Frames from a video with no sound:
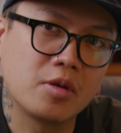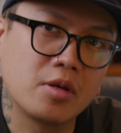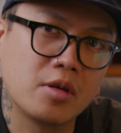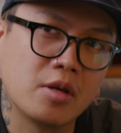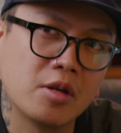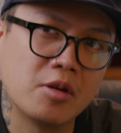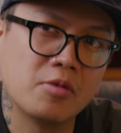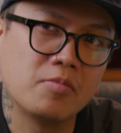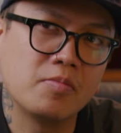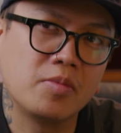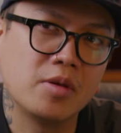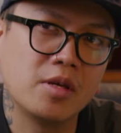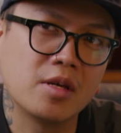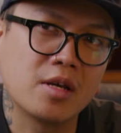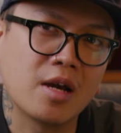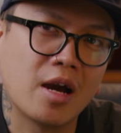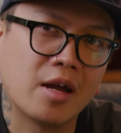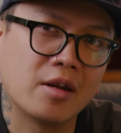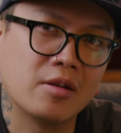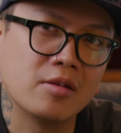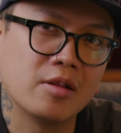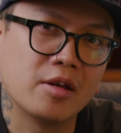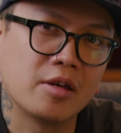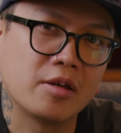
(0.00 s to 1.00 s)
gonna be
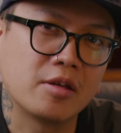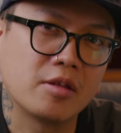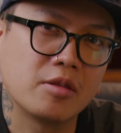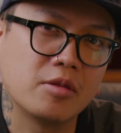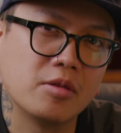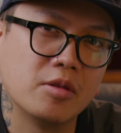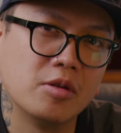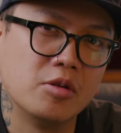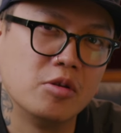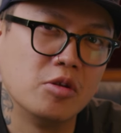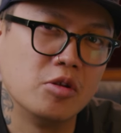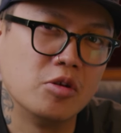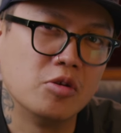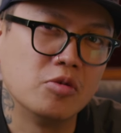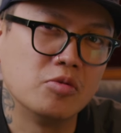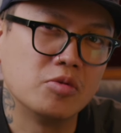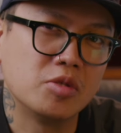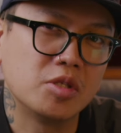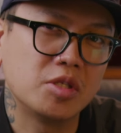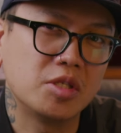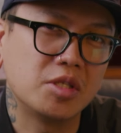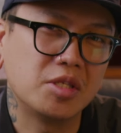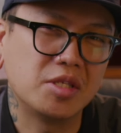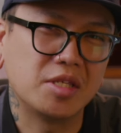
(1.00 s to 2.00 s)
kind of like the new
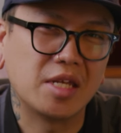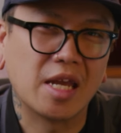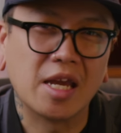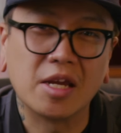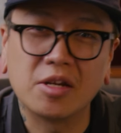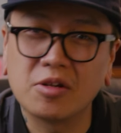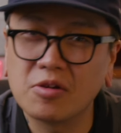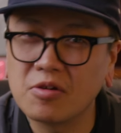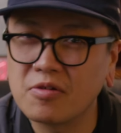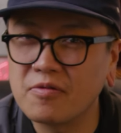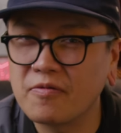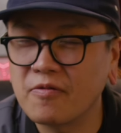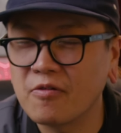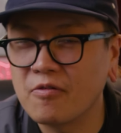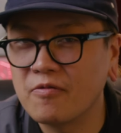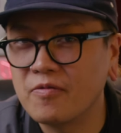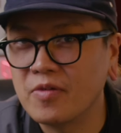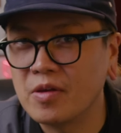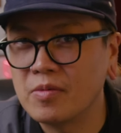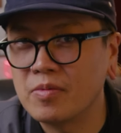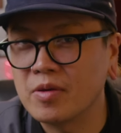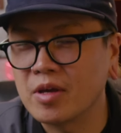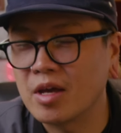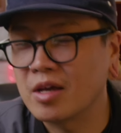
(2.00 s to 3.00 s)
standard for
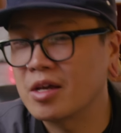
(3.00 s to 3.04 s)
vaping.